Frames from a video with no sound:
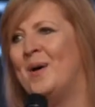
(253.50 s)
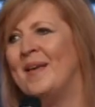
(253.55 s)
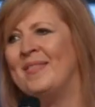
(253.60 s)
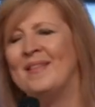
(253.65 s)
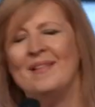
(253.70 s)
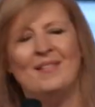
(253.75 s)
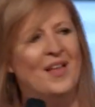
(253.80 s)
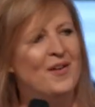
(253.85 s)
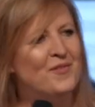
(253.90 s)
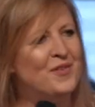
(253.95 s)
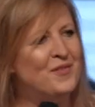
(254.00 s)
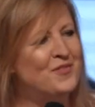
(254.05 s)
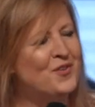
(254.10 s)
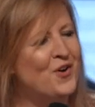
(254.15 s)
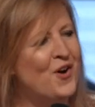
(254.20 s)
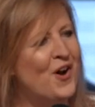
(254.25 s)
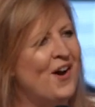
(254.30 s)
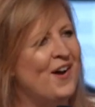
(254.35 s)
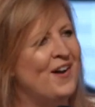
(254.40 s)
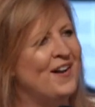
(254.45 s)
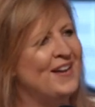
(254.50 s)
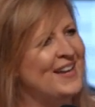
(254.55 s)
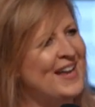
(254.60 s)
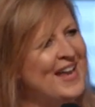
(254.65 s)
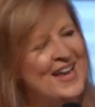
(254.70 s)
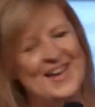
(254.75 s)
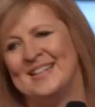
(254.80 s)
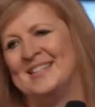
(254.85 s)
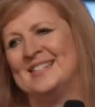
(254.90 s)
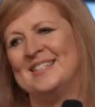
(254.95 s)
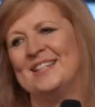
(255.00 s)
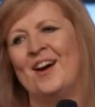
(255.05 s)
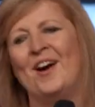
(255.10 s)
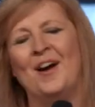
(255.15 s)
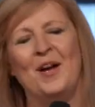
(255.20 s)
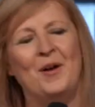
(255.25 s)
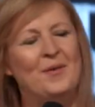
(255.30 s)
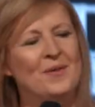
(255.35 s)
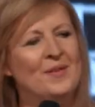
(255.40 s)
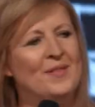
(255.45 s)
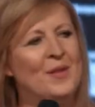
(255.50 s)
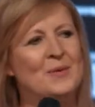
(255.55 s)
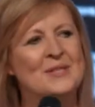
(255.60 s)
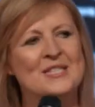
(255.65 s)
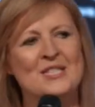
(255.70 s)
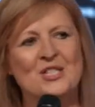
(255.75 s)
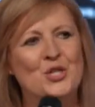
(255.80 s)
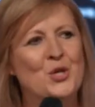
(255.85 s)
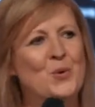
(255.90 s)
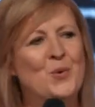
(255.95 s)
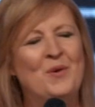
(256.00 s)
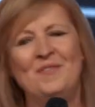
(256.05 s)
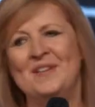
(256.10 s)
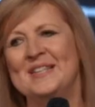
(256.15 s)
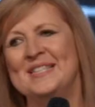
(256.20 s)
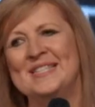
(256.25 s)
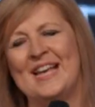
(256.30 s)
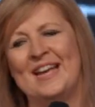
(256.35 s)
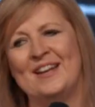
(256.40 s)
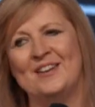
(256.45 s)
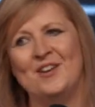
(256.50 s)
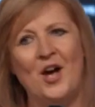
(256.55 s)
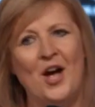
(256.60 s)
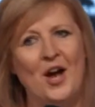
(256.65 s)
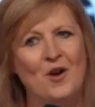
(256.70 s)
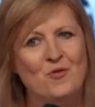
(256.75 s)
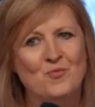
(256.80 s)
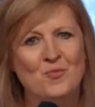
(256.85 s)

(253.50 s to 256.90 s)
by the love of God. And I, there was two of us that night,